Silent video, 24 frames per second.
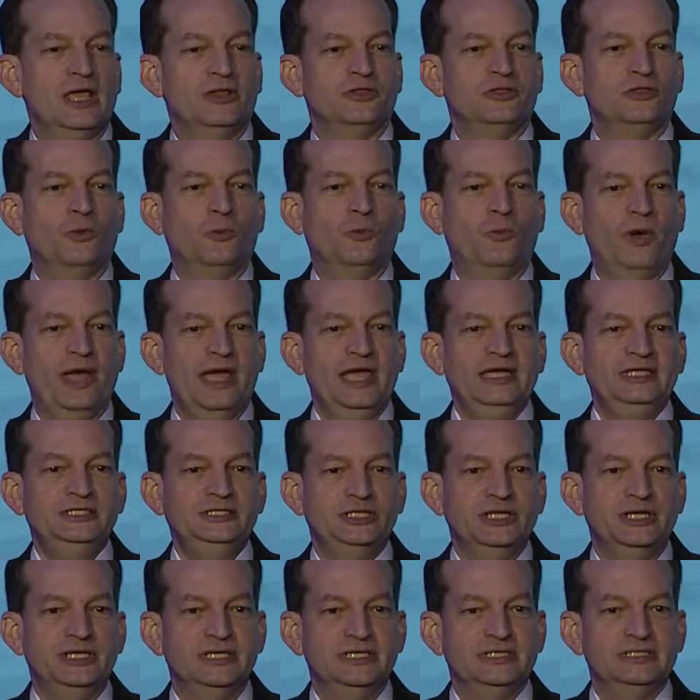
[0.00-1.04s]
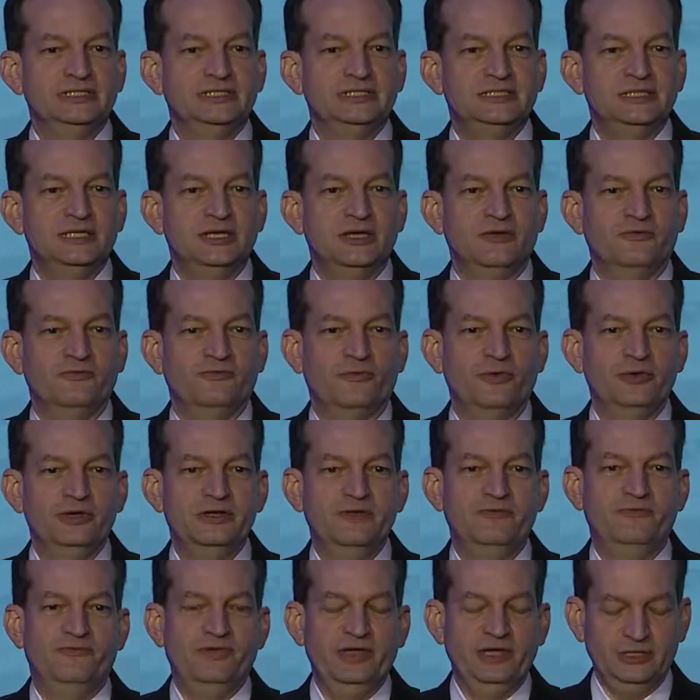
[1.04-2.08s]
The wages for
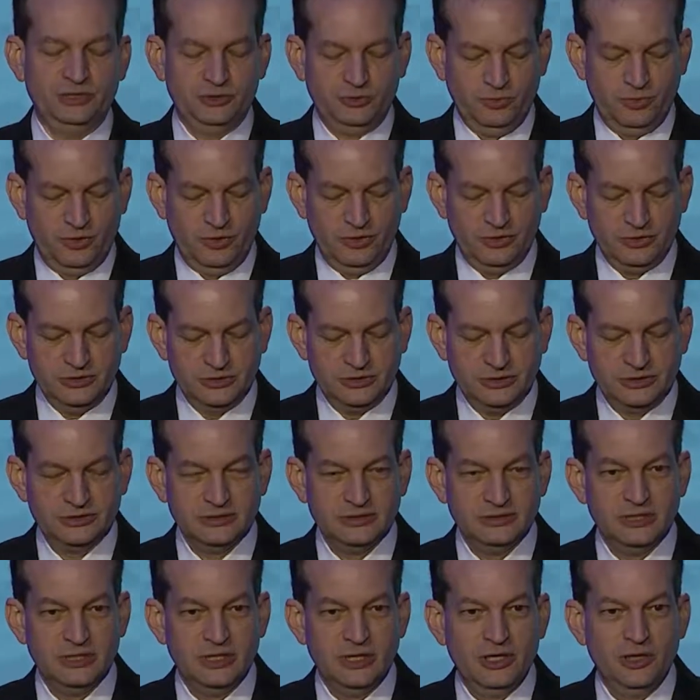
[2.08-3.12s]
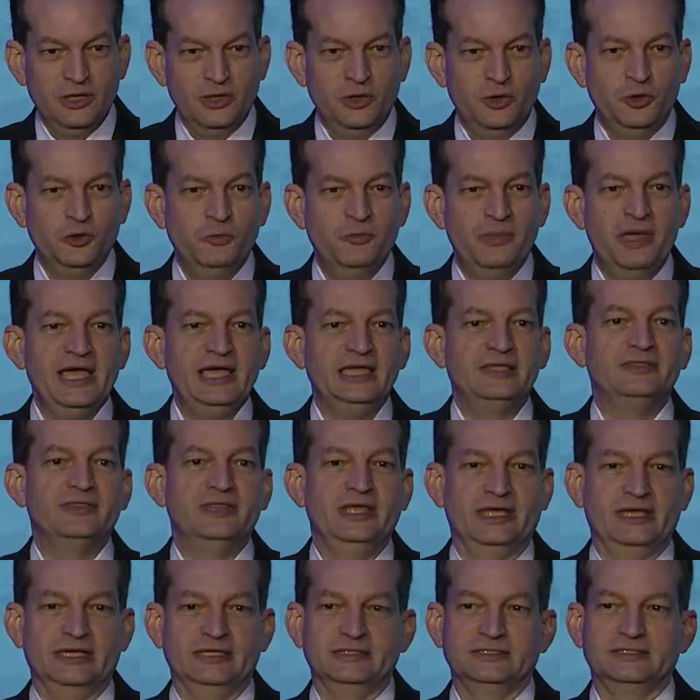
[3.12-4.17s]
individuals who make
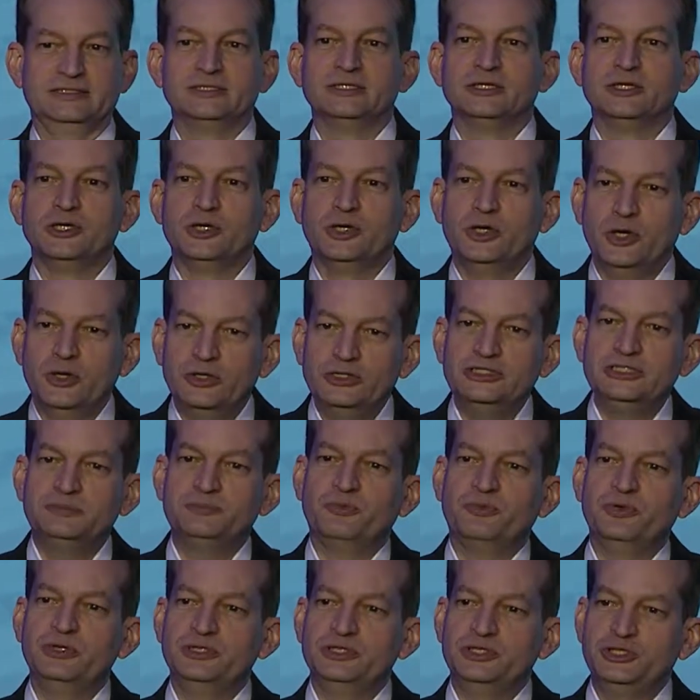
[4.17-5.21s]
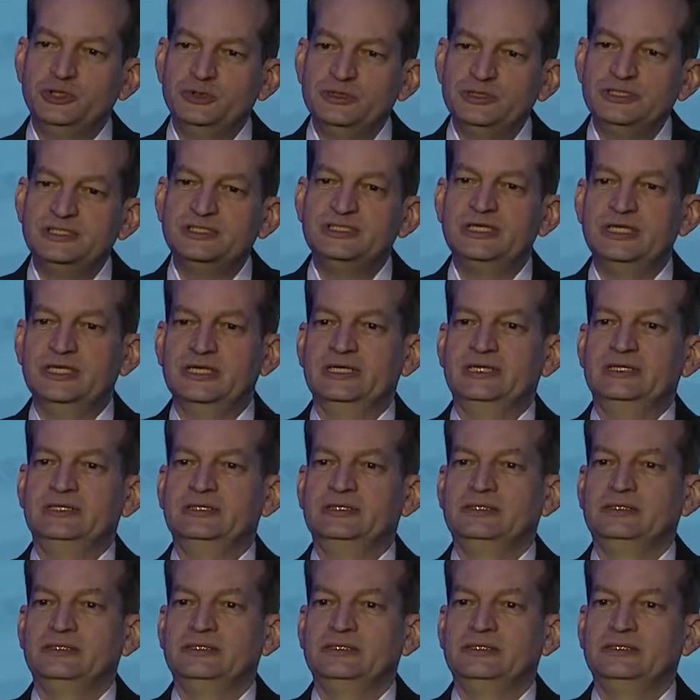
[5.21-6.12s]
things, goods-producing